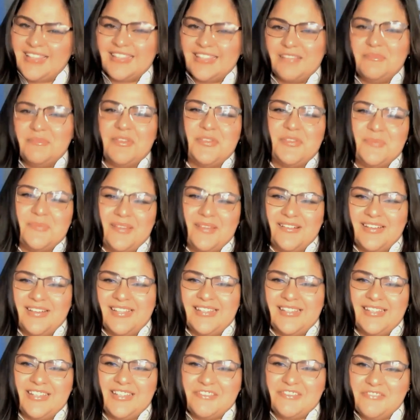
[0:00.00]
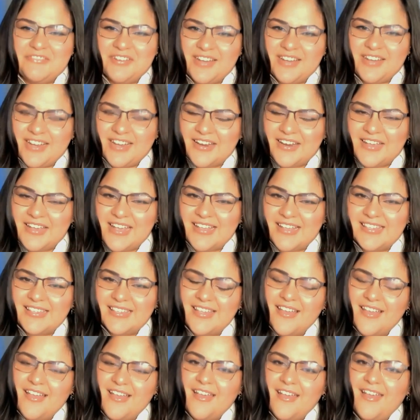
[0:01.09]
some experience in different areas
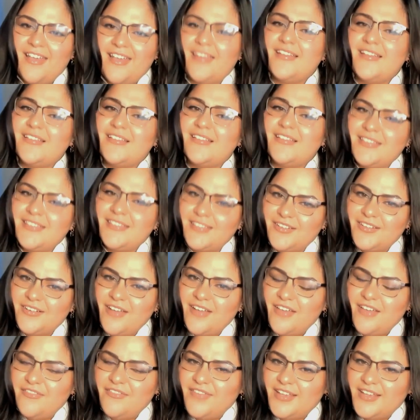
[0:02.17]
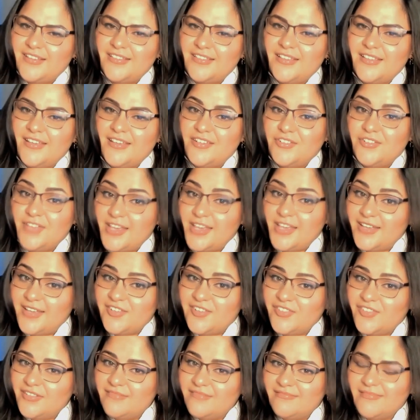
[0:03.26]
and consider advanced
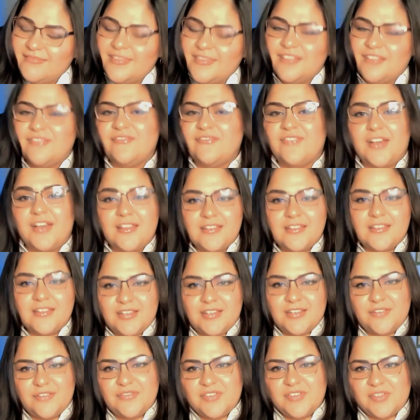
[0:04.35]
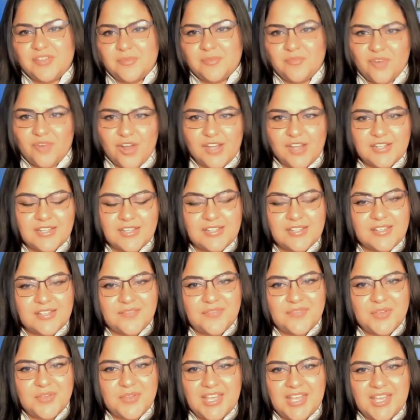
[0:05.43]
education. Volunteer for some projects
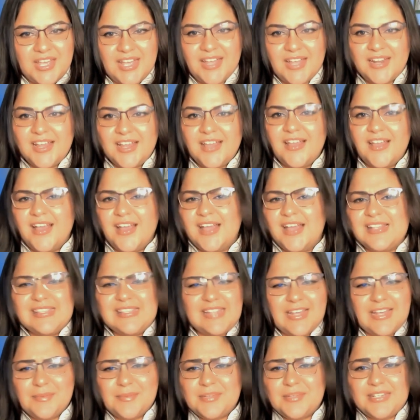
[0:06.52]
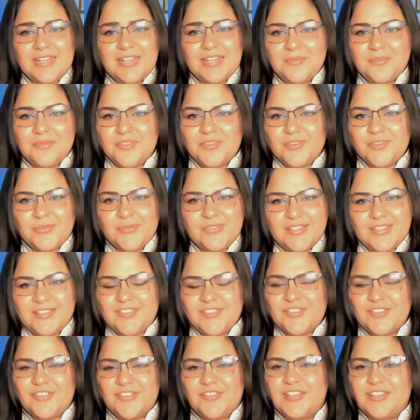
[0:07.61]
if you can, and stay up to date with those
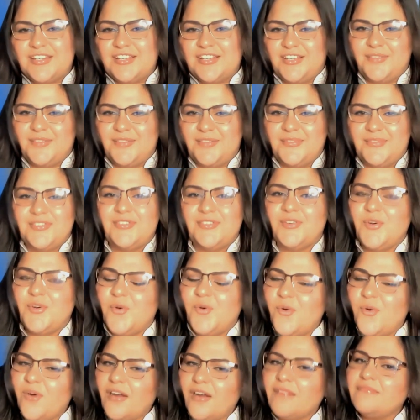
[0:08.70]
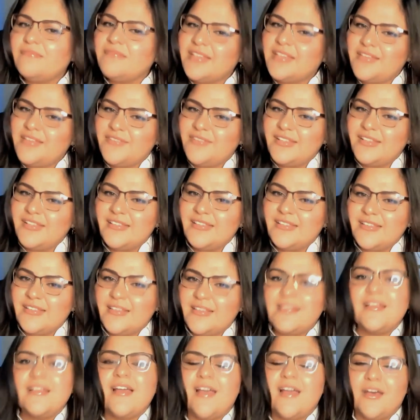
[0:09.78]
industry news, or even seek
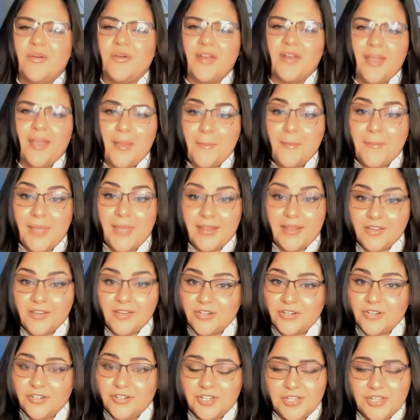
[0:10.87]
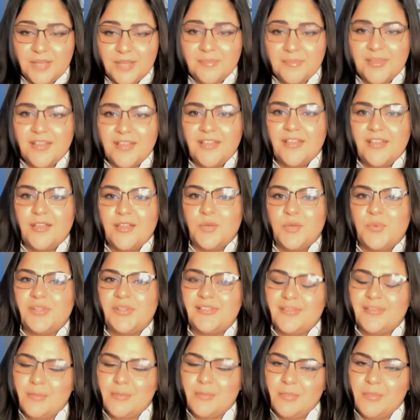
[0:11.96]
out a mentorship with
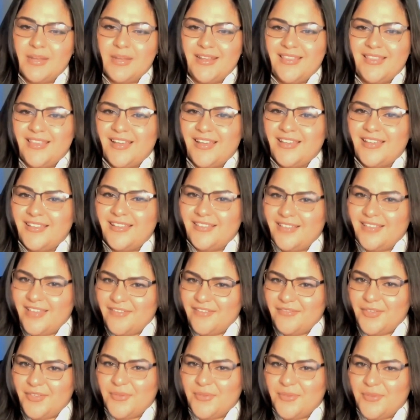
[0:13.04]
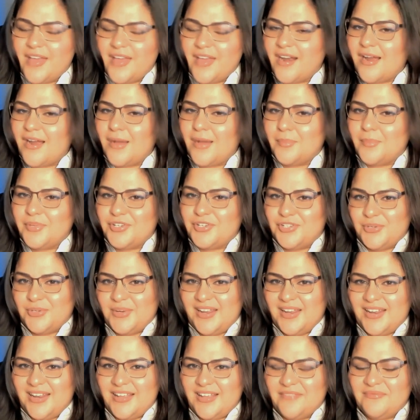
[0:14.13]
somebody that could give you that
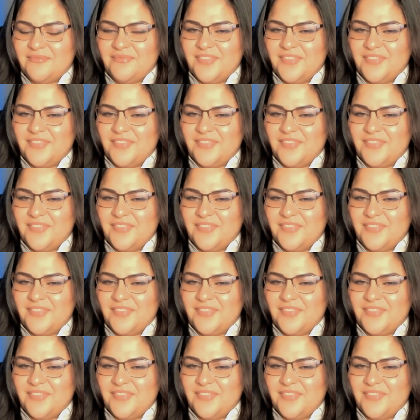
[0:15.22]
opportunity.